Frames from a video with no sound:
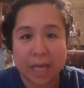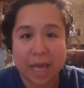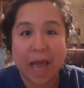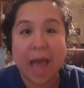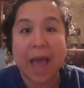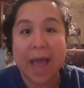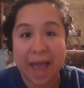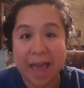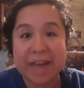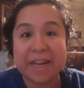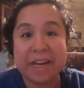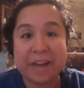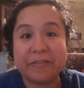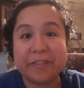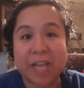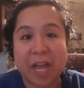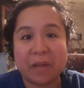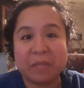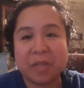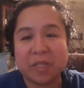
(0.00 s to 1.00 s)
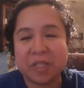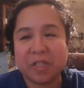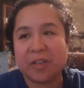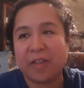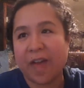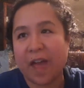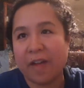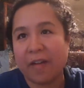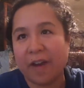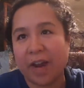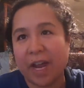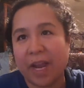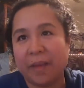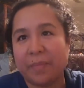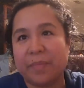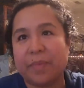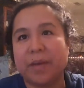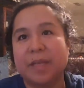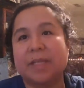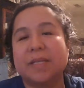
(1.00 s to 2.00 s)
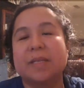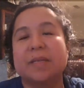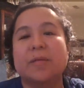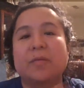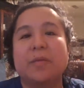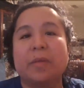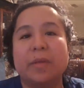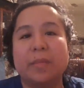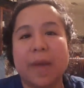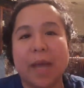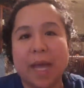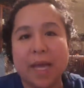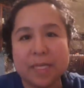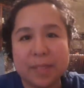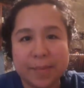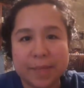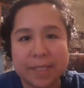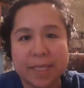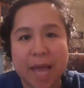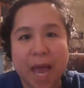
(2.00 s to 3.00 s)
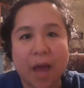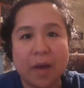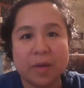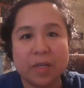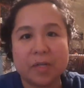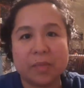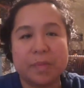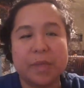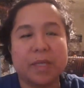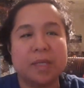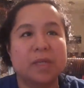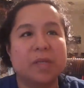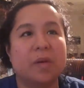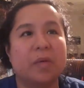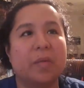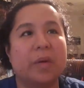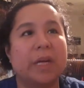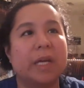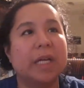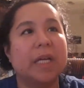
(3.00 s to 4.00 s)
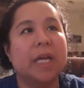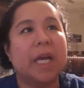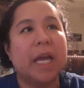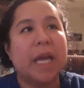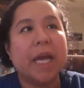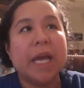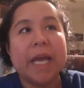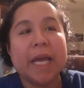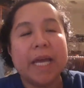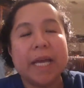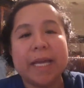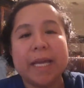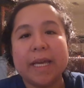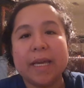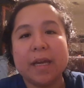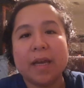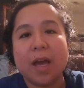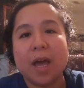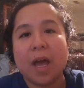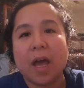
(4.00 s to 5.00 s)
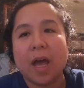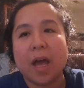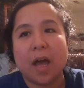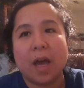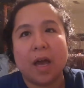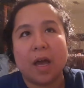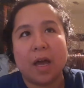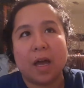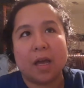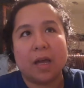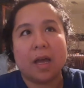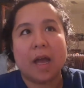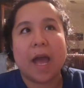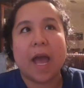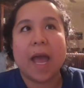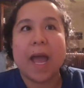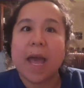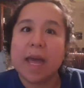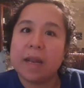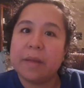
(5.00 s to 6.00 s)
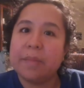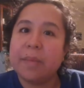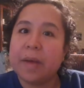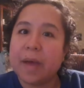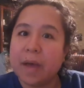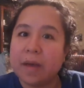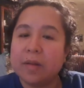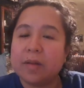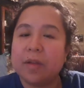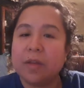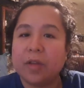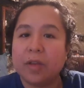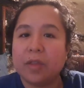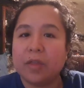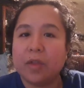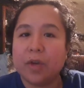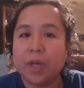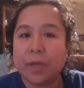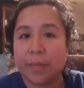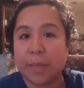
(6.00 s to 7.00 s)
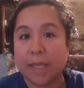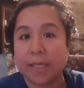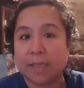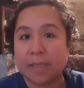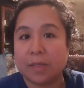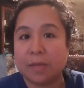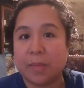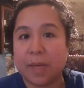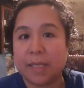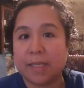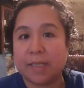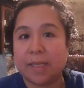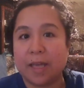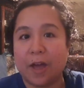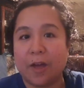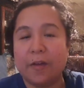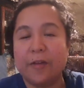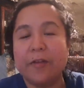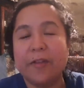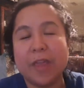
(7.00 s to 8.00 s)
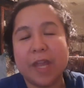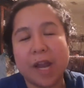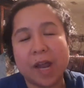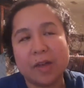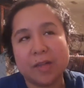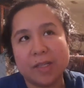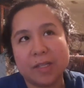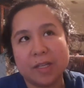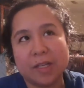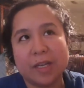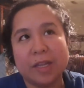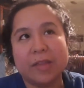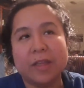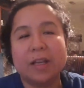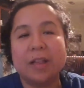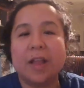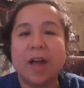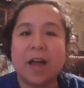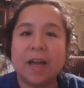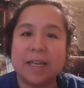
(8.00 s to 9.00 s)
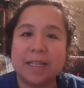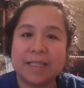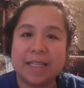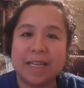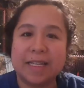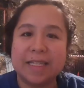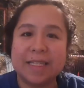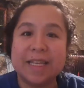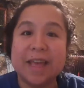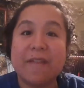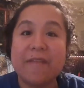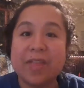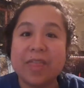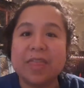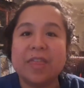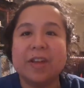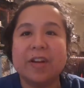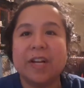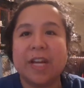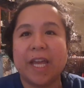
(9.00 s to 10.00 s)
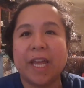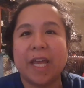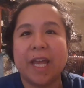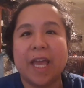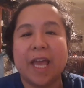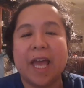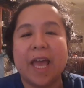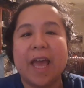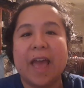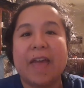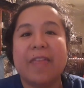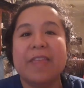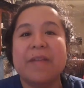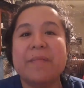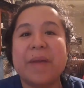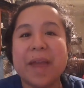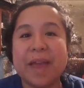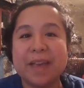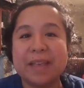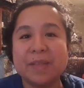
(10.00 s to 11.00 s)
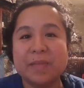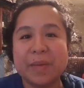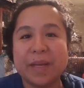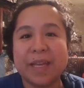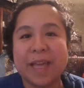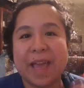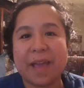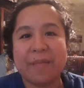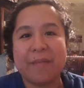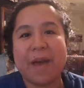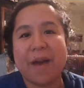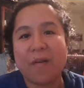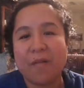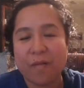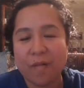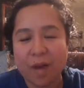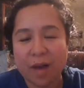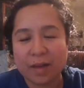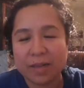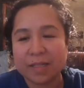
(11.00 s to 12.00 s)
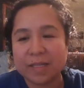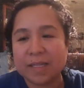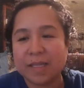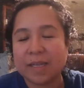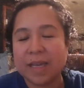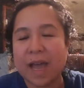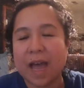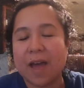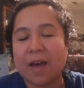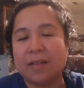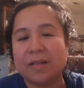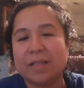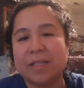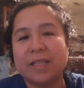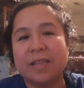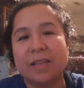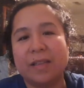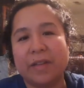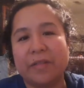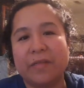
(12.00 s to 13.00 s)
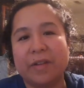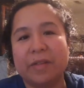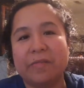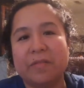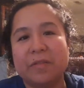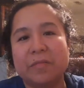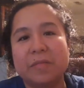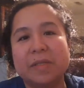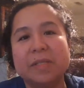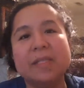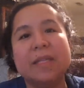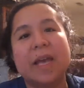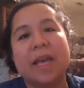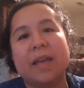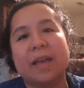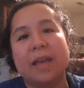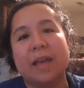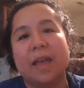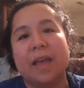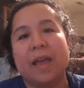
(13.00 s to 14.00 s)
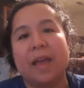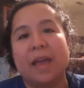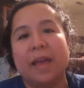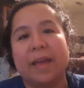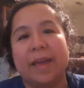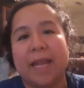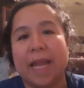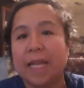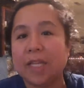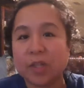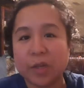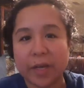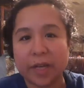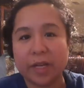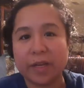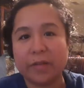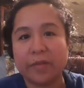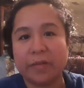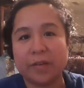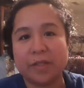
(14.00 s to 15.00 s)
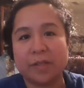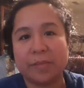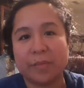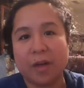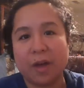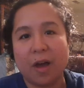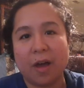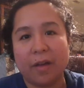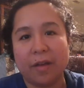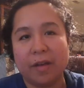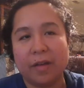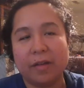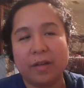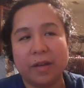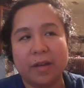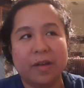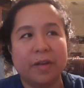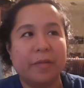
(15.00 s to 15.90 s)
I had enough time to do that, right? But with my husband's hours being so weird, I had about a good 30 minutes to myself. Then I was looking at the clock. I said 7:30, and then my husband came out, walked out to the living room. It's like, "Can I join you for some coffee?"